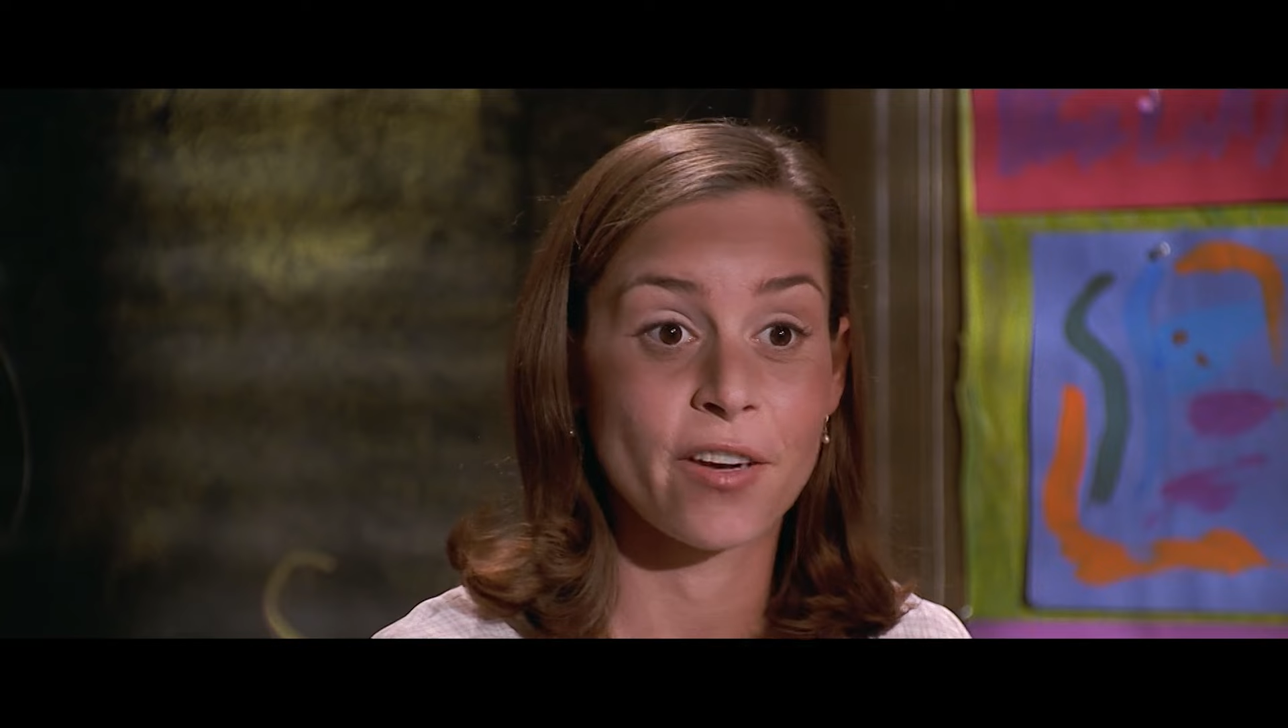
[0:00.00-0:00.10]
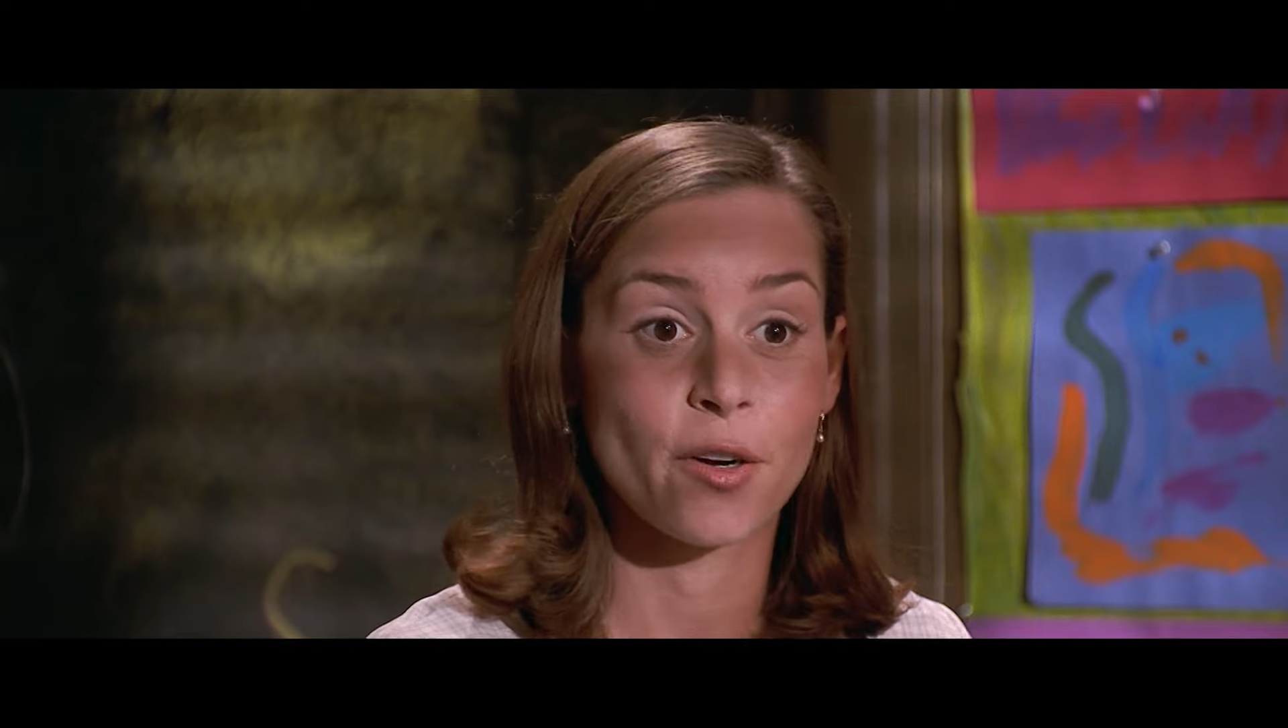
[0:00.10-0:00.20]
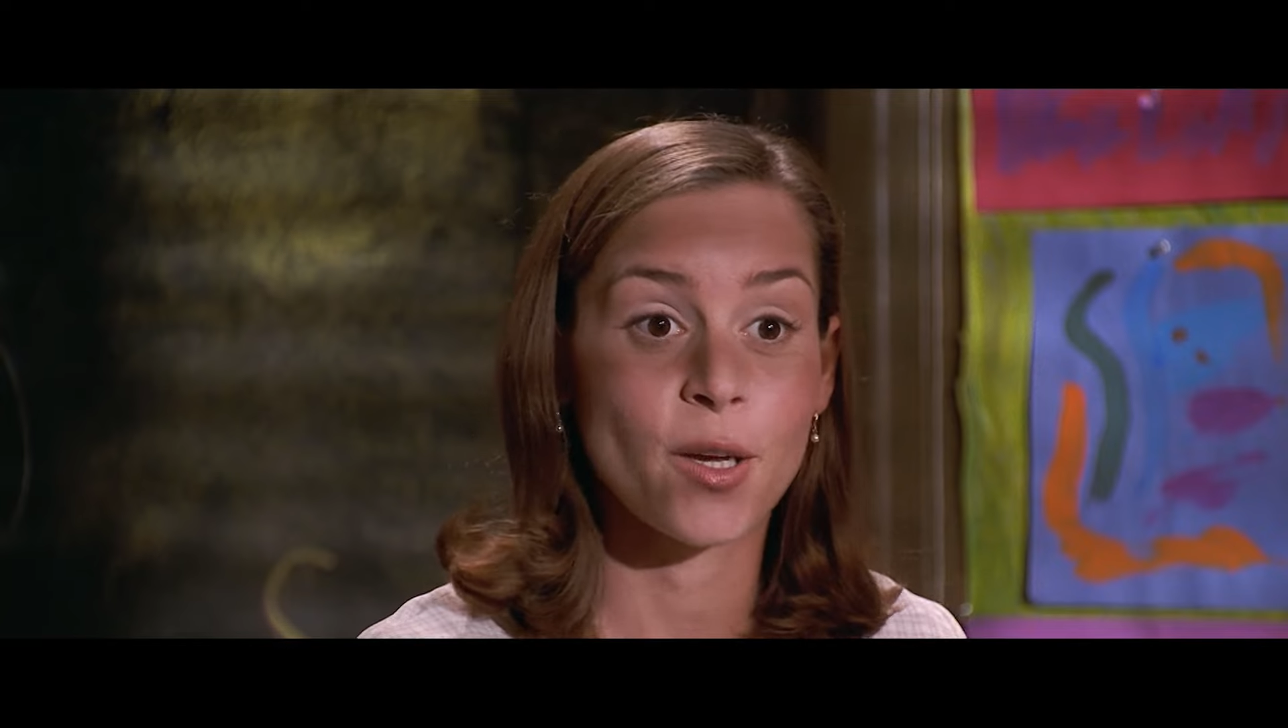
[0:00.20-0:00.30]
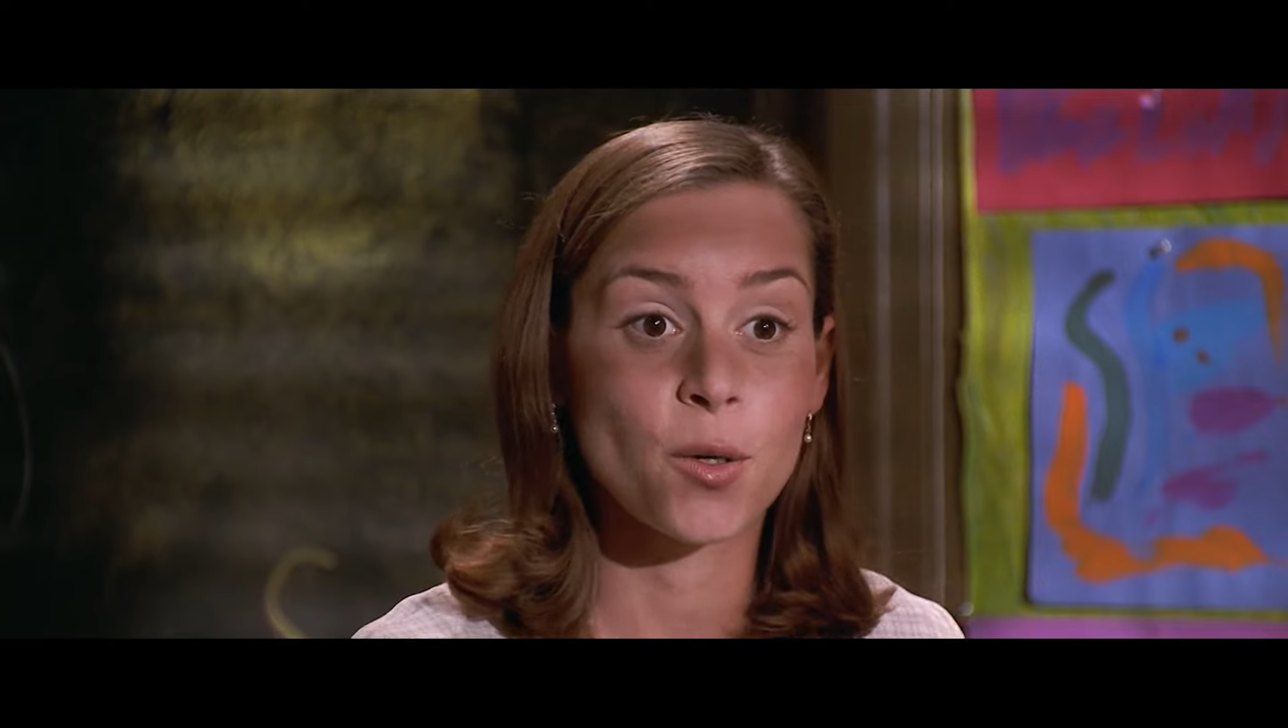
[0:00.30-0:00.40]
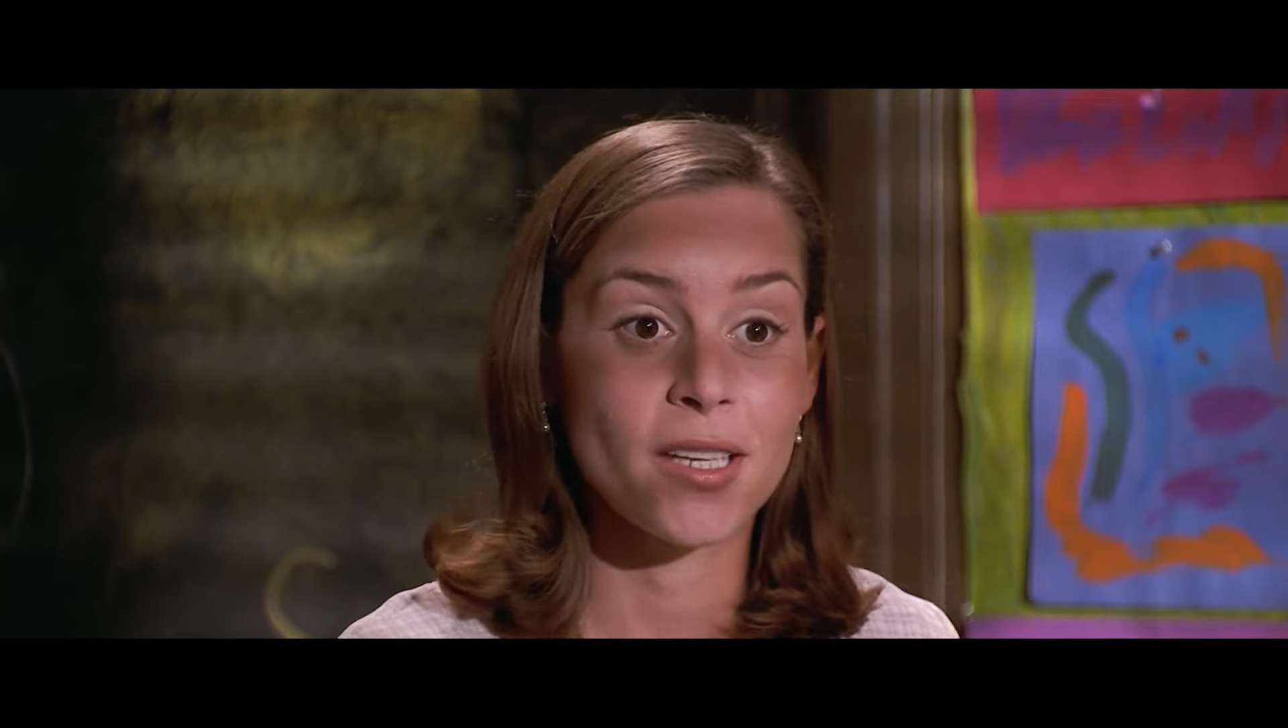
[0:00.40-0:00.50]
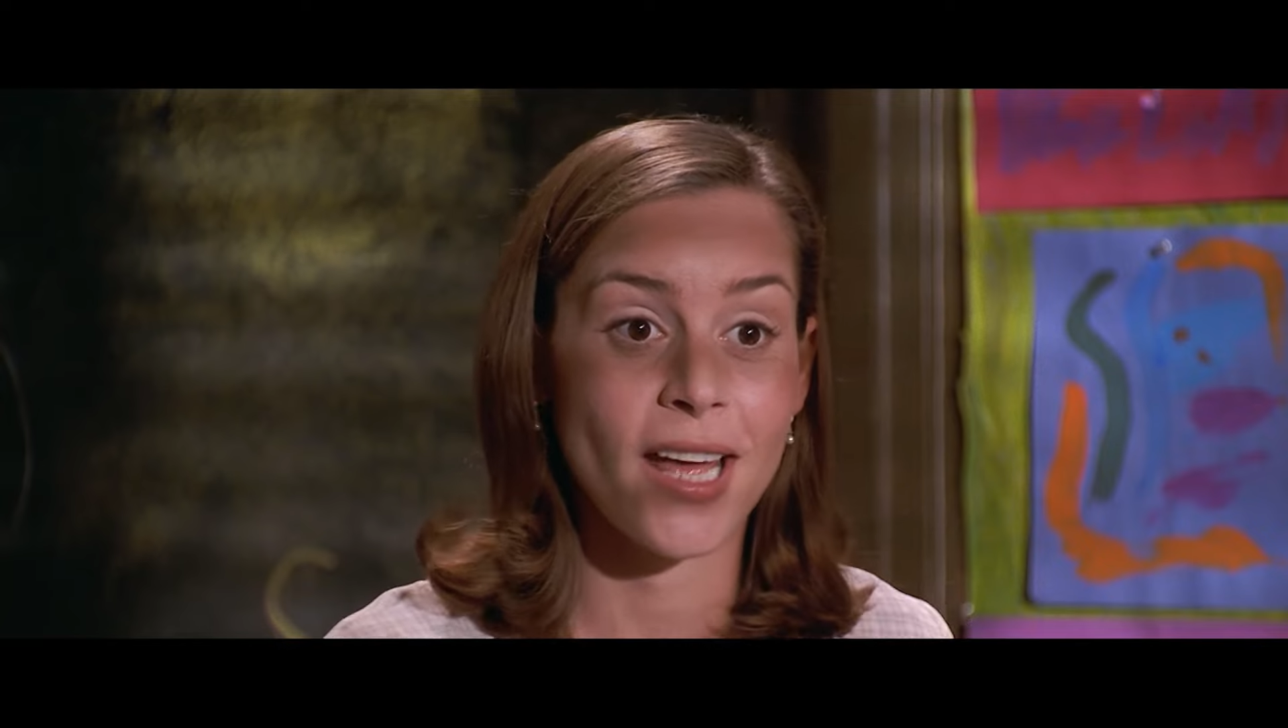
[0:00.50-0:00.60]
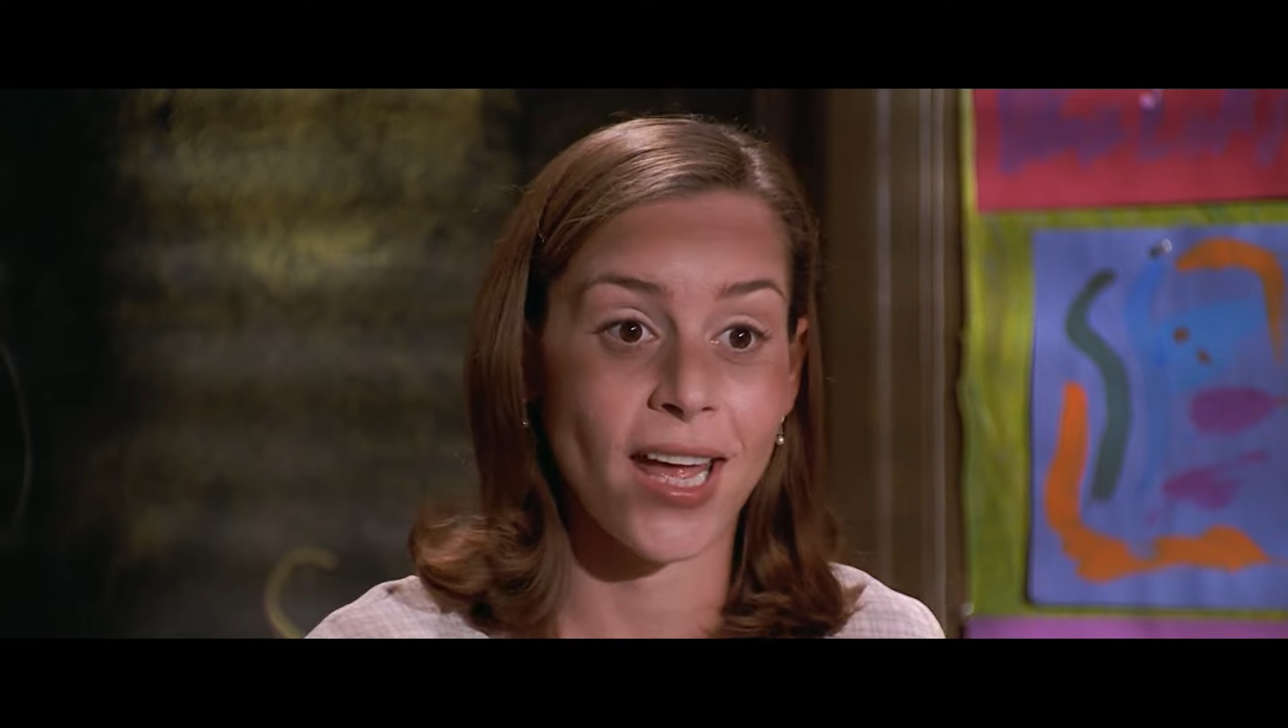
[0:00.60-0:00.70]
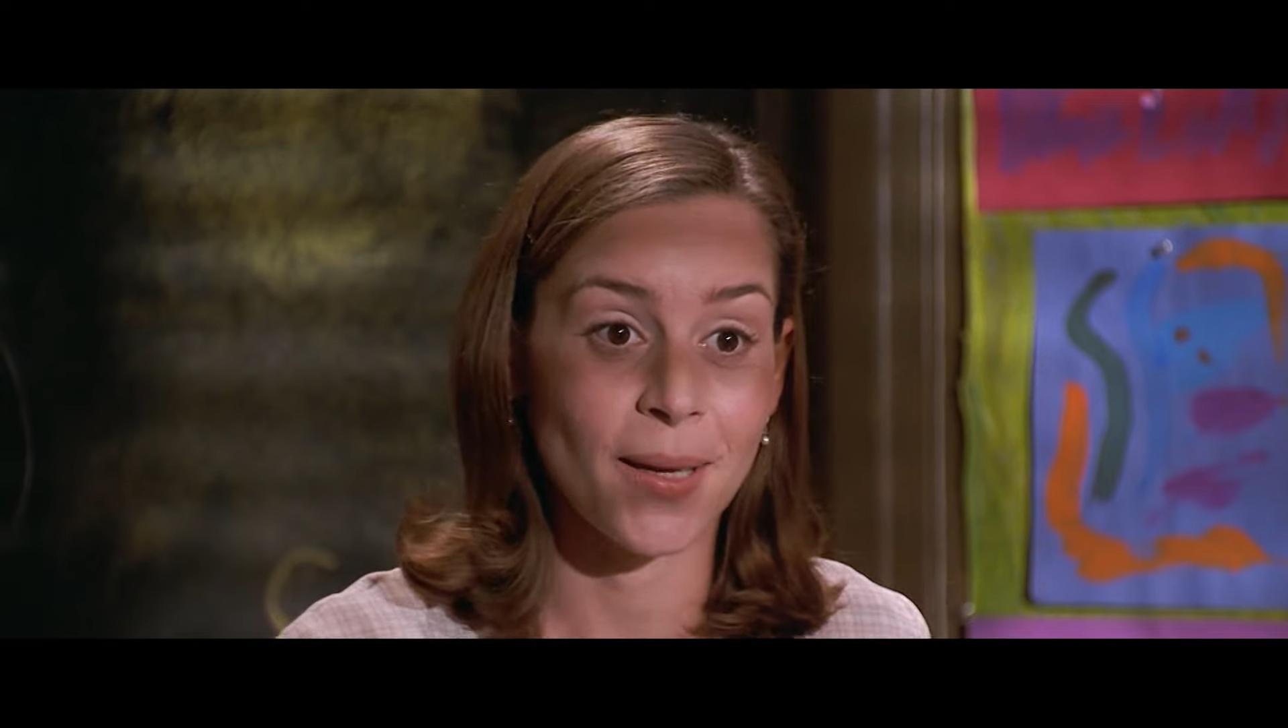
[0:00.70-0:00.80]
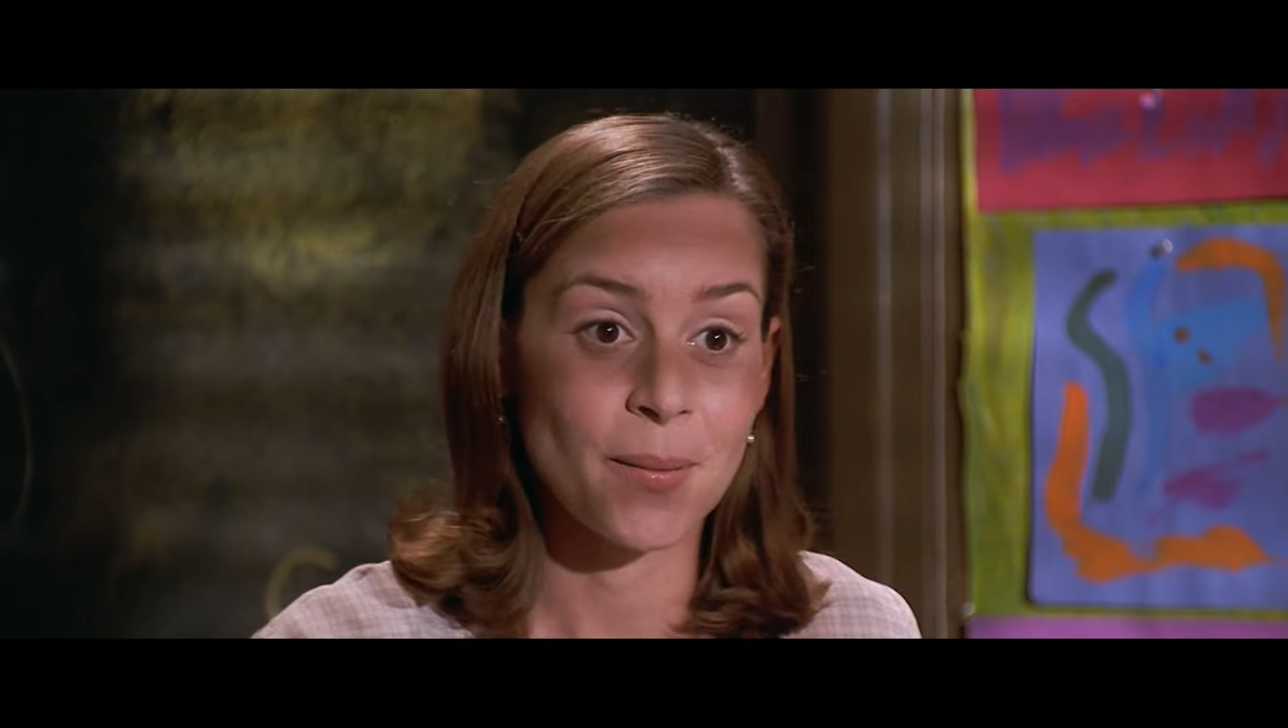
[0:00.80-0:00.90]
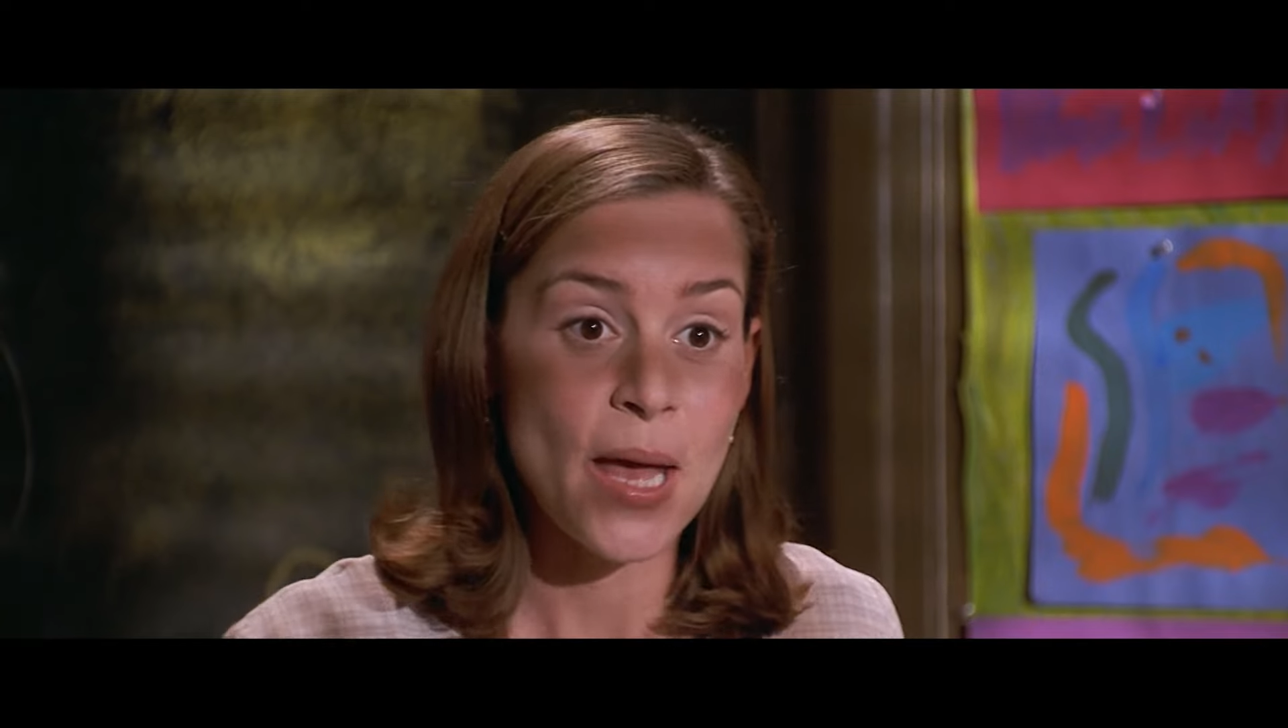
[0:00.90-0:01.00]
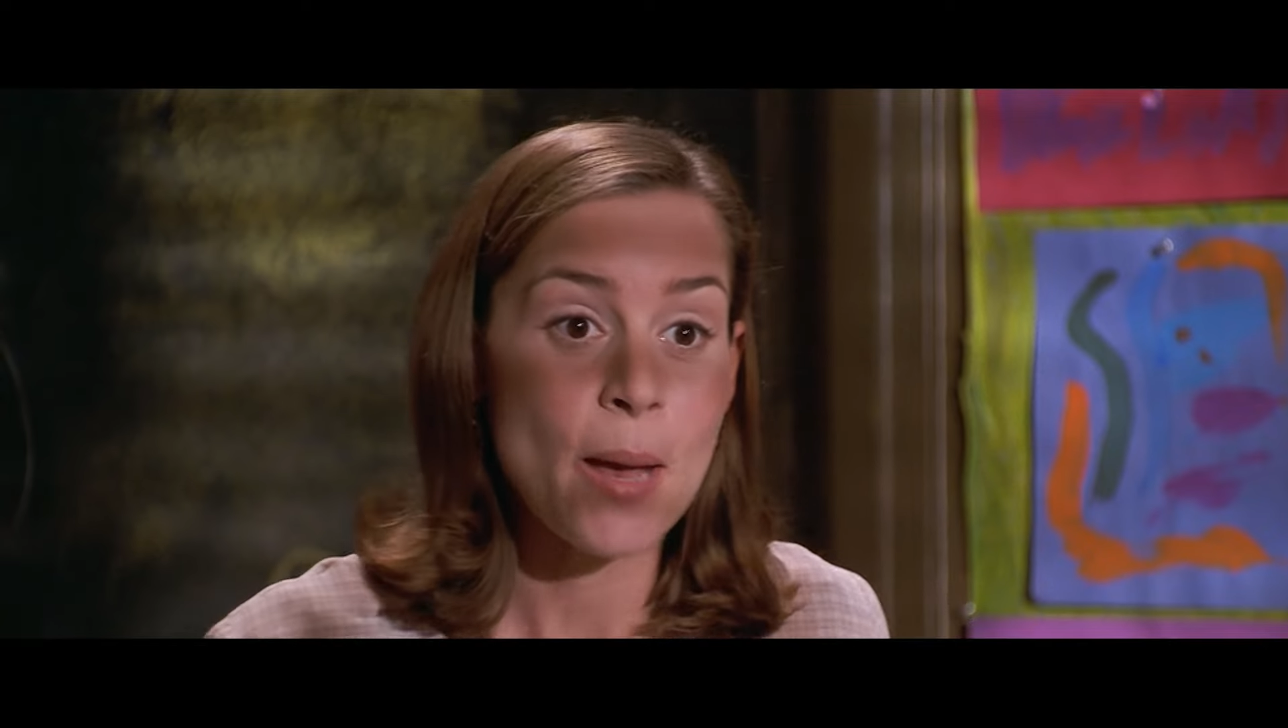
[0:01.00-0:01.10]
very good day